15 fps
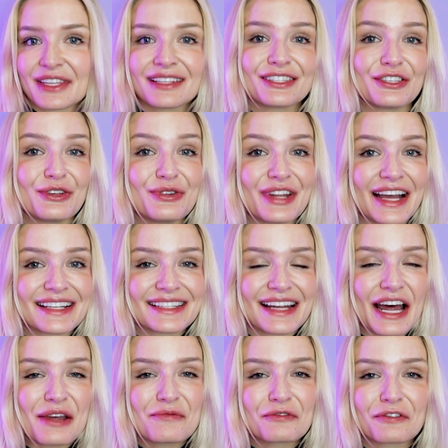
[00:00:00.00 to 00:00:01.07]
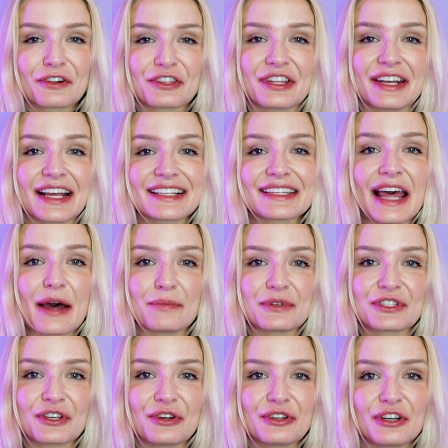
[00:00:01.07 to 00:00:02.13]
See you next time for the next
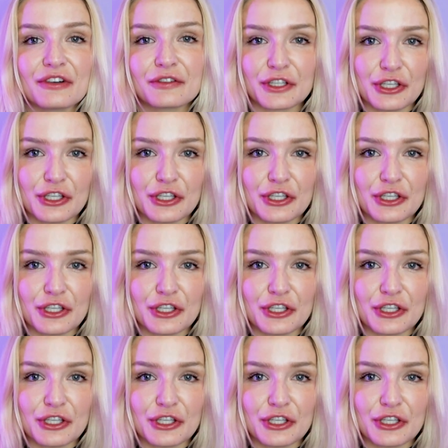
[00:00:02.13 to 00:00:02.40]
episode of